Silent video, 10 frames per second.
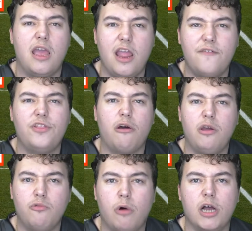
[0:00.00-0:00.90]
even though
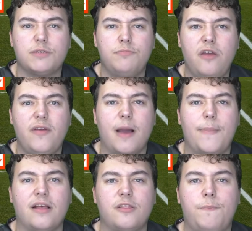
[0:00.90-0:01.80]
he was moving
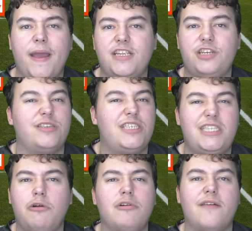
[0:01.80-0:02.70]
about the pitch, he was
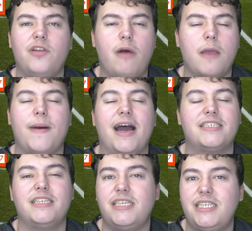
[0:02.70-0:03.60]
still giving away passes,